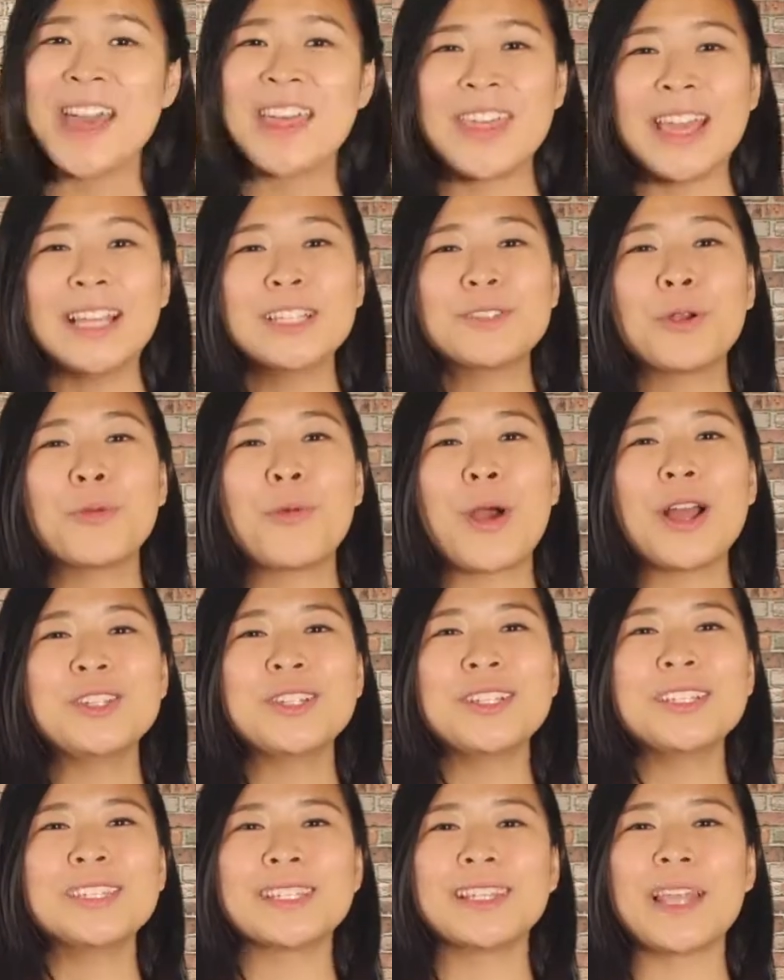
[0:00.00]
Thanks for
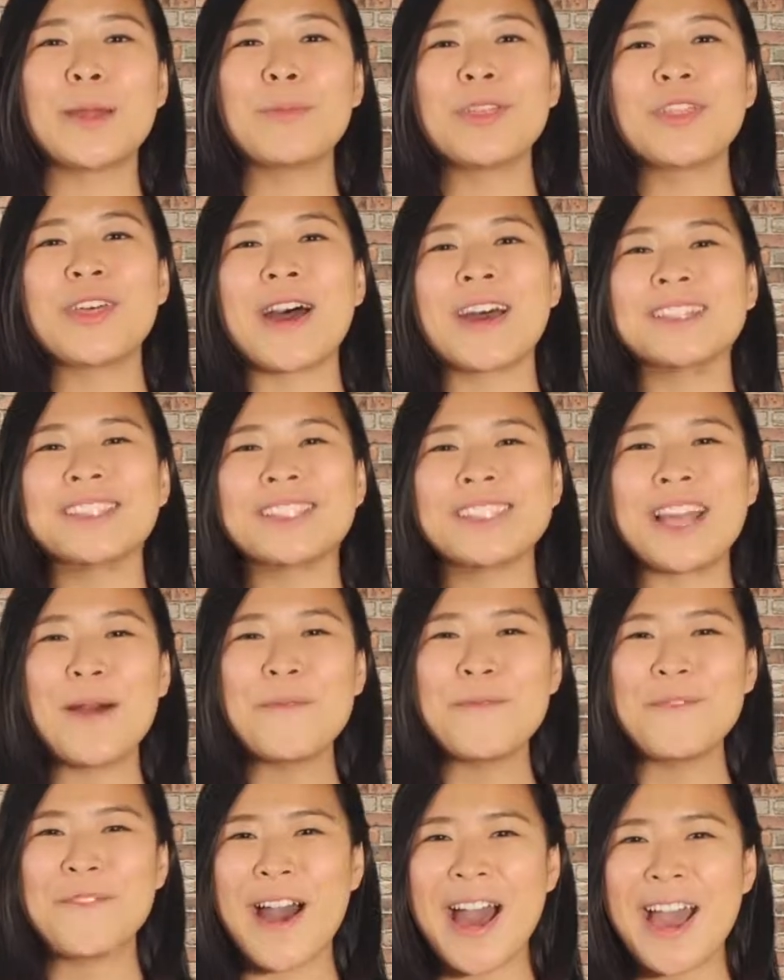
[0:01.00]
watching Celebrathon's
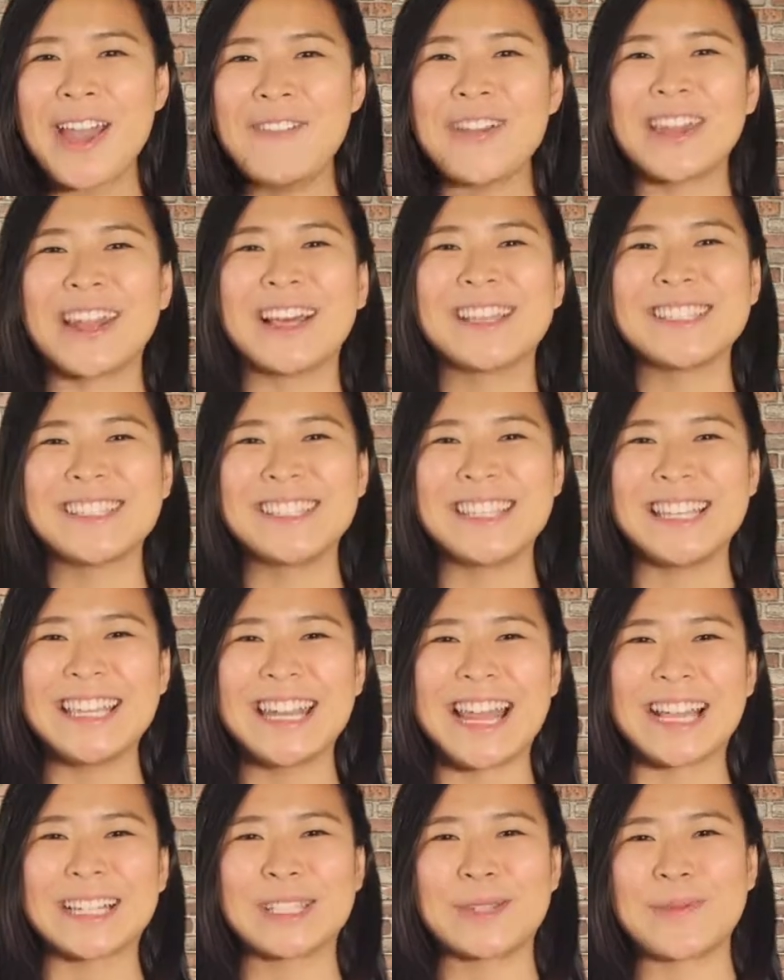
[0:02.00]
Top 5, and I'll see you
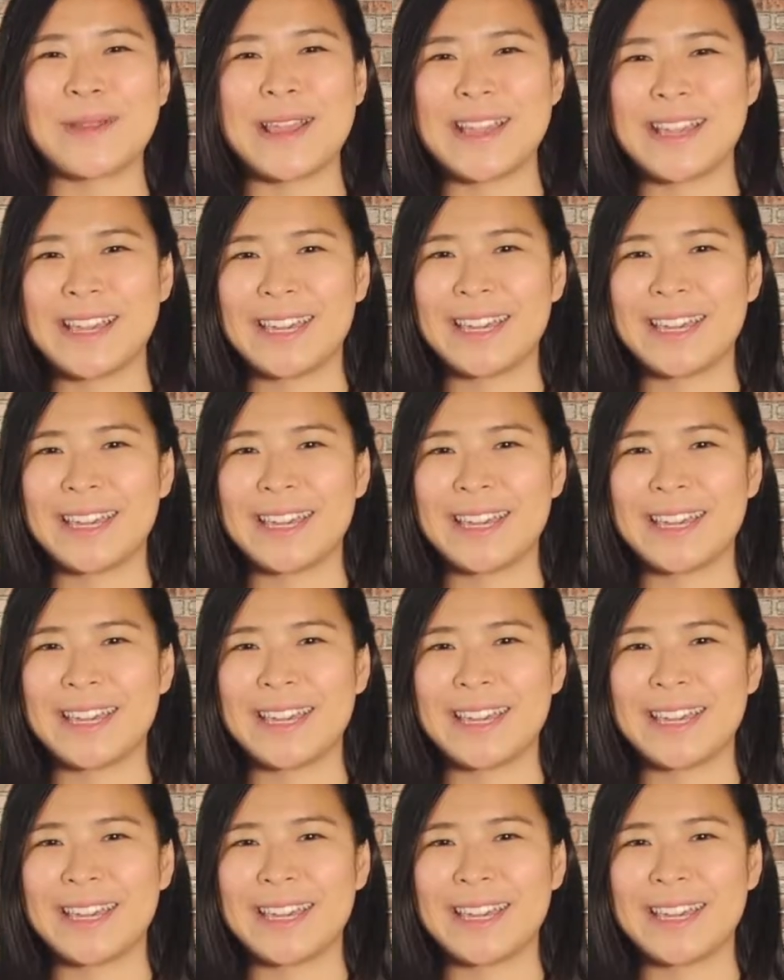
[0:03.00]
next week.